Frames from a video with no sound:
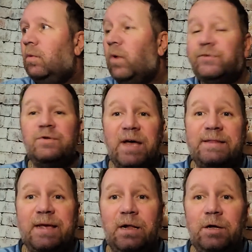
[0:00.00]
What did that
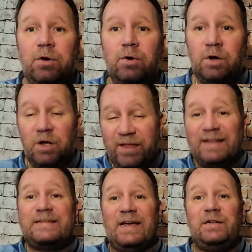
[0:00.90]
tell you?
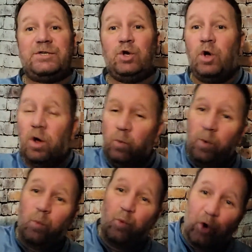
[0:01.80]
That tells you
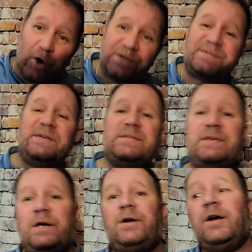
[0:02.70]
we're worse this
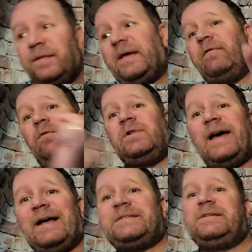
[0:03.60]
year than we were
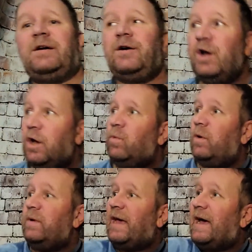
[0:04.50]
last year,
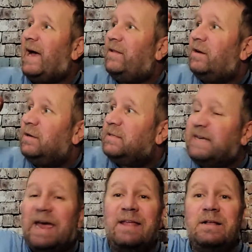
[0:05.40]
when we had
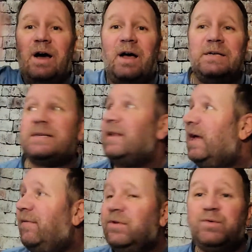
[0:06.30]
10 guys,
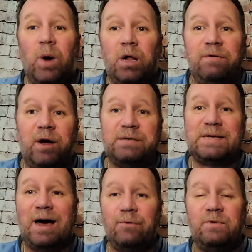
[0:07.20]
11, 12 guys
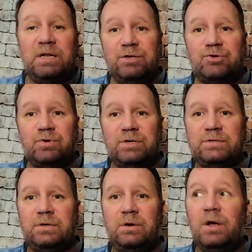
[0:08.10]
out with
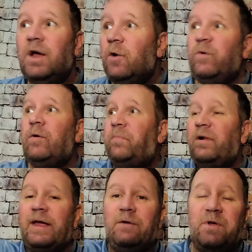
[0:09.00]
injuries. We were
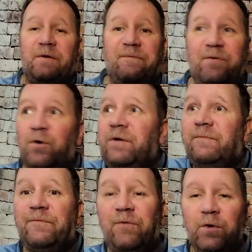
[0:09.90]
playing with our third
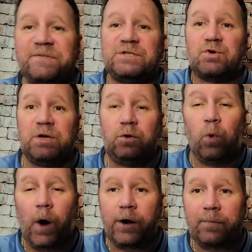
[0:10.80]
and fourth string
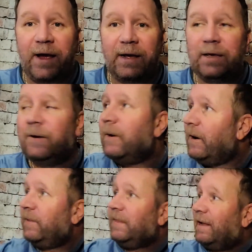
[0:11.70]
quarterback.
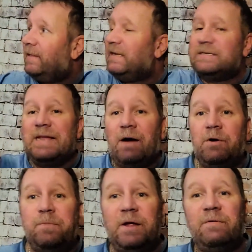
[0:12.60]
And at least now
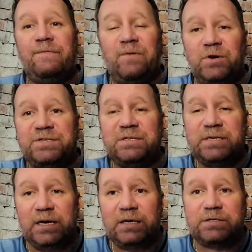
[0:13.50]
we're playing with first and
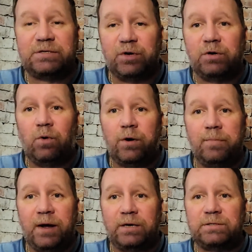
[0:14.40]
second string
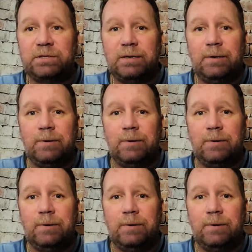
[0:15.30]
quarterbacks.